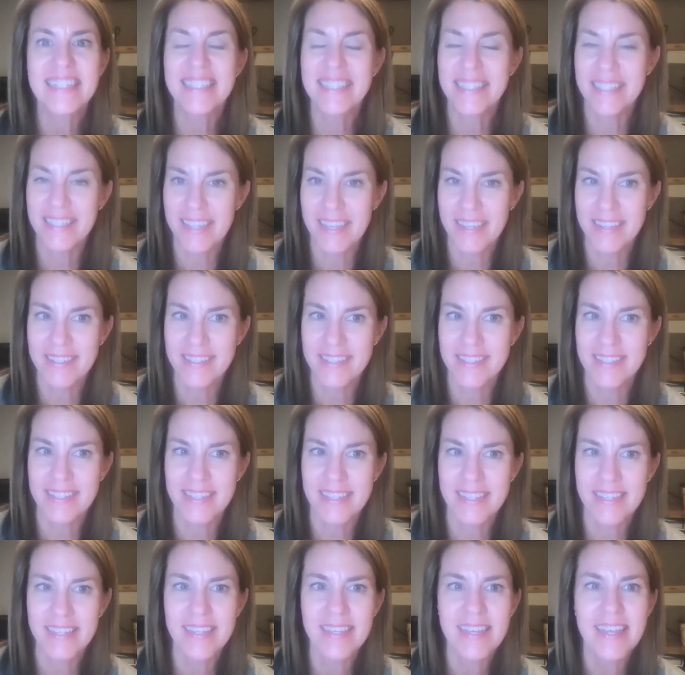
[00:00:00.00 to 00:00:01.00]

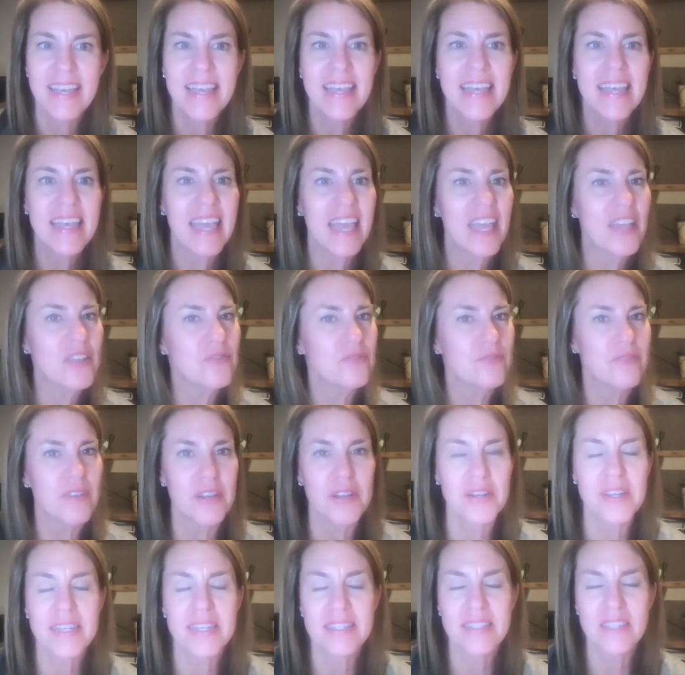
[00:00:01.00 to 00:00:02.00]
THC, and
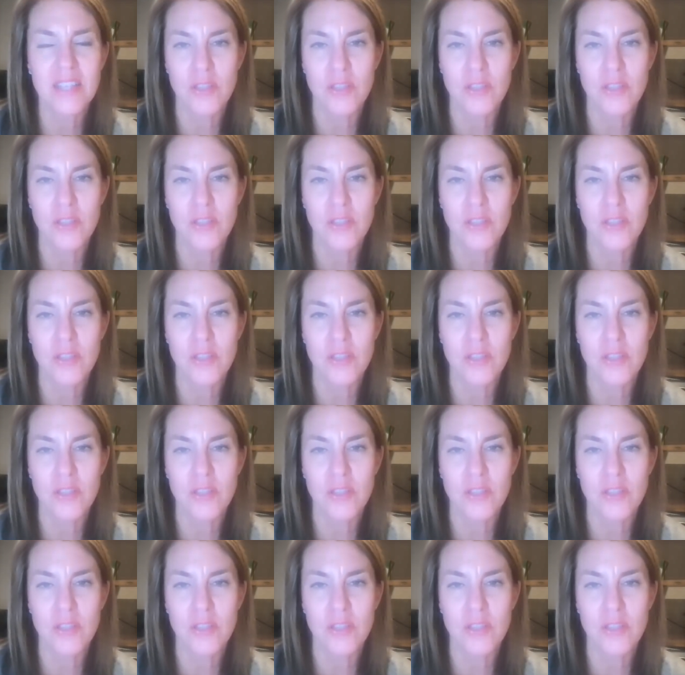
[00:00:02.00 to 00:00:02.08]
various